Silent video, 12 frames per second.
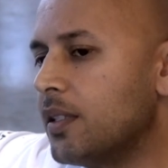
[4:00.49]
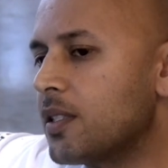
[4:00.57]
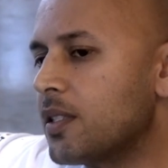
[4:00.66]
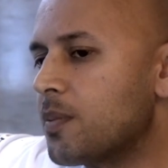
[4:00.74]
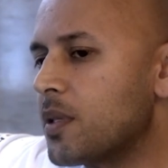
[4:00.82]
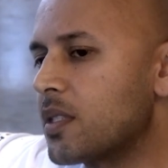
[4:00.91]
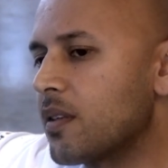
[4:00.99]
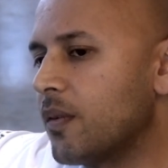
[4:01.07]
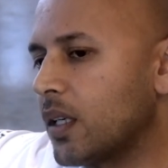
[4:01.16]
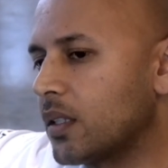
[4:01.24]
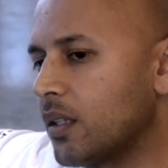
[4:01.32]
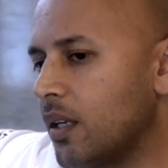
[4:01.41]
and
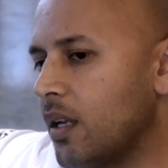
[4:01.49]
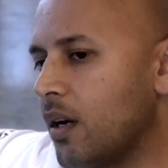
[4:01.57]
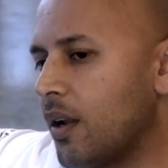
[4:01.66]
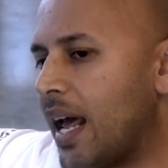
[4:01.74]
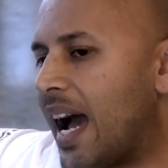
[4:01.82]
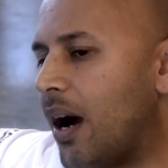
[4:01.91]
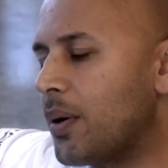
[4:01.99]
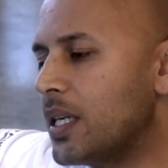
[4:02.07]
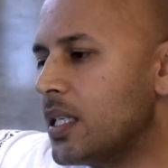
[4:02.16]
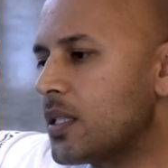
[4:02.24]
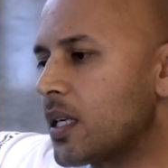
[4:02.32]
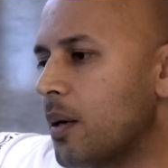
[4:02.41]
specifics on, on how
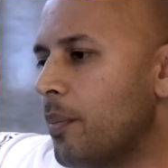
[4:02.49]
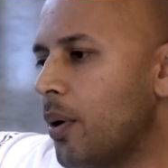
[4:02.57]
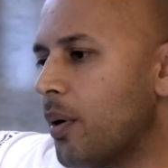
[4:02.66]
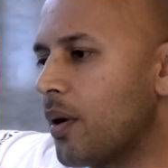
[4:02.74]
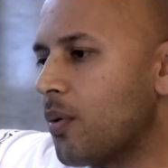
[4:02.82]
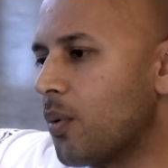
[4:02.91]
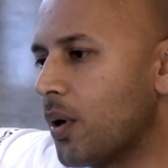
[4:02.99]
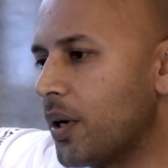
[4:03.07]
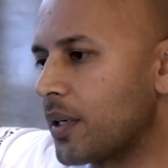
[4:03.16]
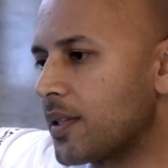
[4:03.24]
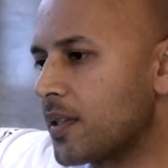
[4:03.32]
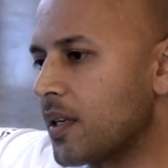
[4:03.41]
each component
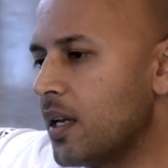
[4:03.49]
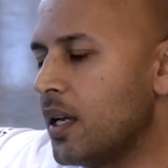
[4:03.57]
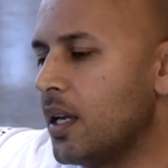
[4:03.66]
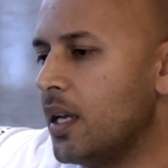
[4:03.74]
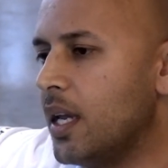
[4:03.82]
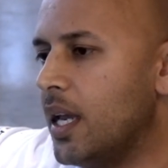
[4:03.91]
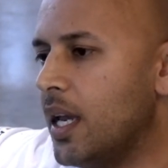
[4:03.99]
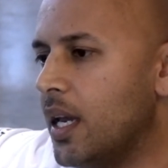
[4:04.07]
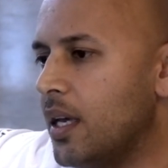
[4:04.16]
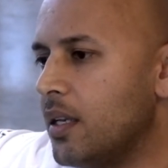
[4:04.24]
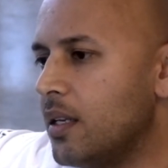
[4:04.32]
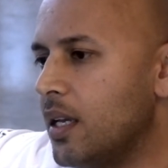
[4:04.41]
works
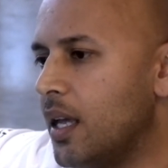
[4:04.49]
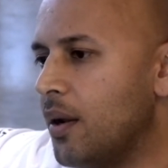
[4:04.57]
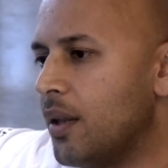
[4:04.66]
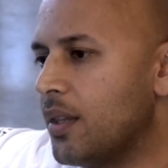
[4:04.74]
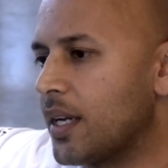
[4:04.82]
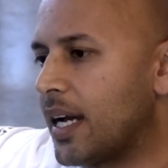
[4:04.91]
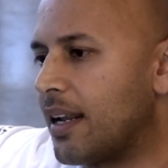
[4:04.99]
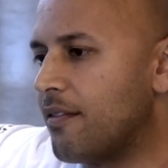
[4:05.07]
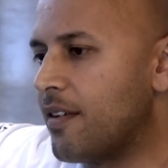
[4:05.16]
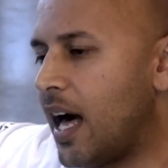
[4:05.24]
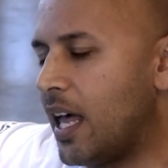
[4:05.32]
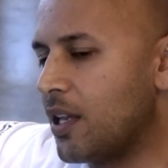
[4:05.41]
and and the kind of
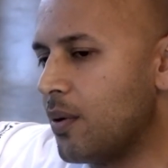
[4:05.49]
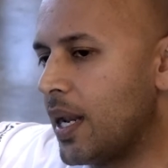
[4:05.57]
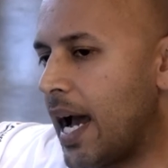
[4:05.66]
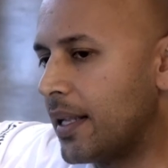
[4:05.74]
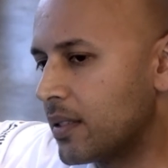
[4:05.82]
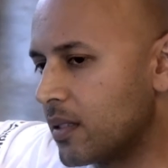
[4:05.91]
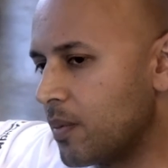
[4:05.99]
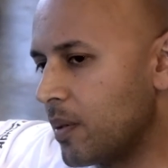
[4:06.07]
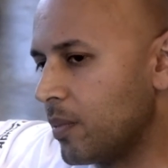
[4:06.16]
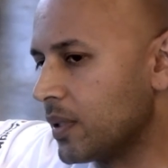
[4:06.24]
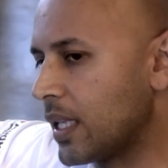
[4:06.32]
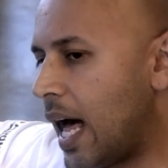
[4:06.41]
value it adds to
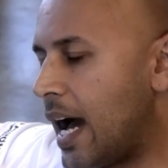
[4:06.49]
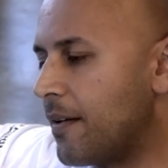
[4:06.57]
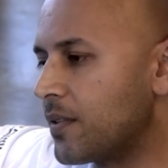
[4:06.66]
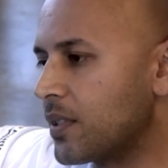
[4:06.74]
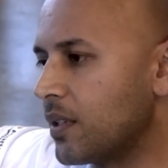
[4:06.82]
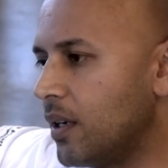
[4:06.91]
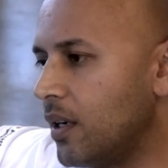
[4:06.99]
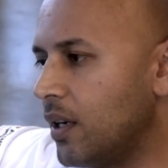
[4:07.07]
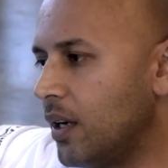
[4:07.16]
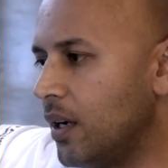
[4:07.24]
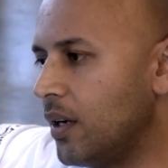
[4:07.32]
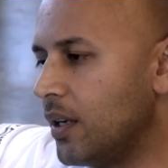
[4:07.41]
people's lives uh,
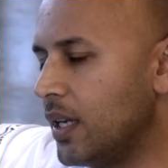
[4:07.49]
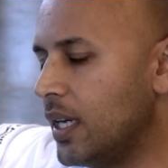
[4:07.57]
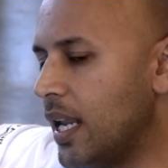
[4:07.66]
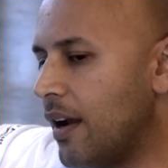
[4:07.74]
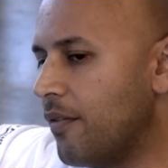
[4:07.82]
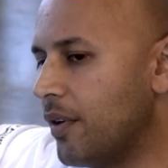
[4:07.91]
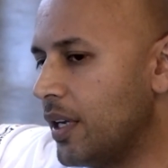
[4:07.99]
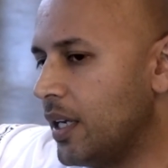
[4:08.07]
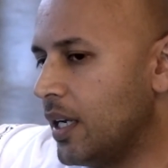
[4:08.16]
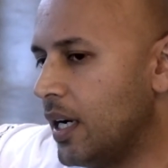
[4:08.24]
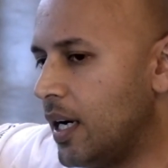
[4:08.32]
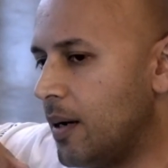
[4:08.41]
uh, in
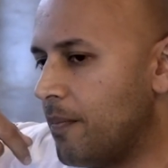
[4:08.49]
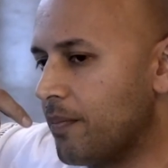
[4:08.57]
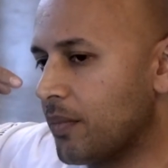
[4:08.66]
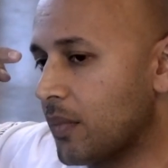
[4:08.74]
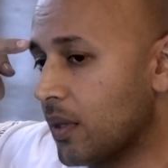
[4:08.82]
every um,